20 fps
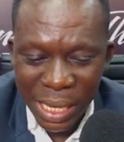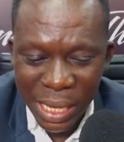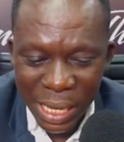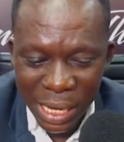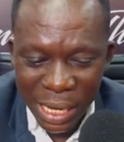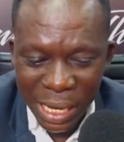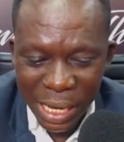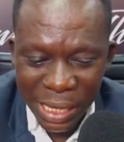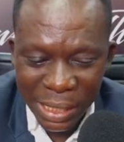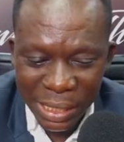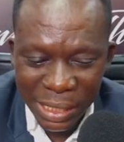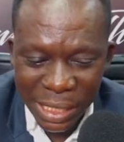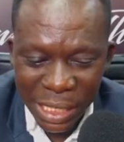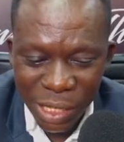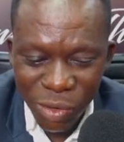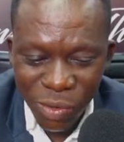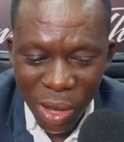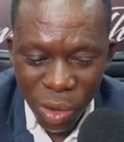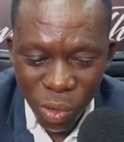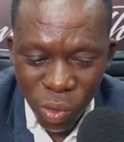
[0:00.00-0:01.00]
uh,
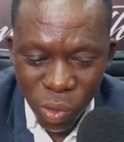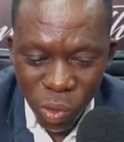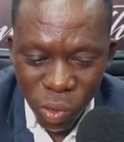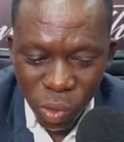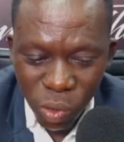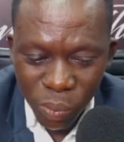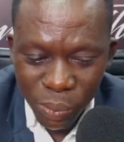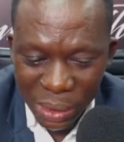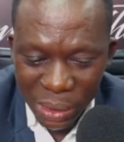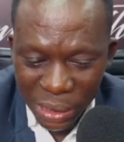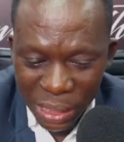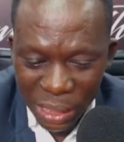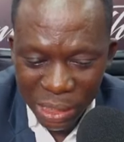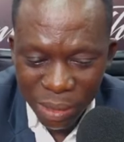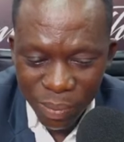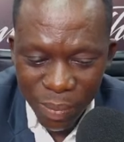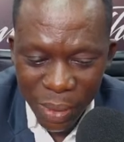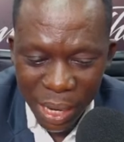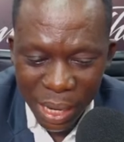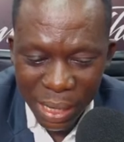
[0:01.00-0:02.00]
Seidu Agongo,
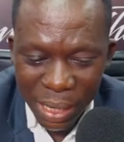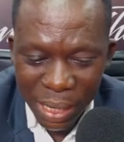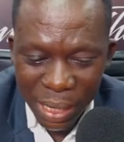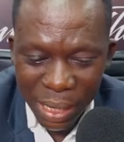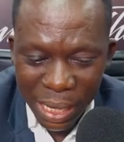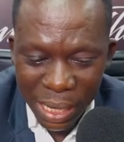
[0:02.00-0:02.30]
businessman, mm-hmm.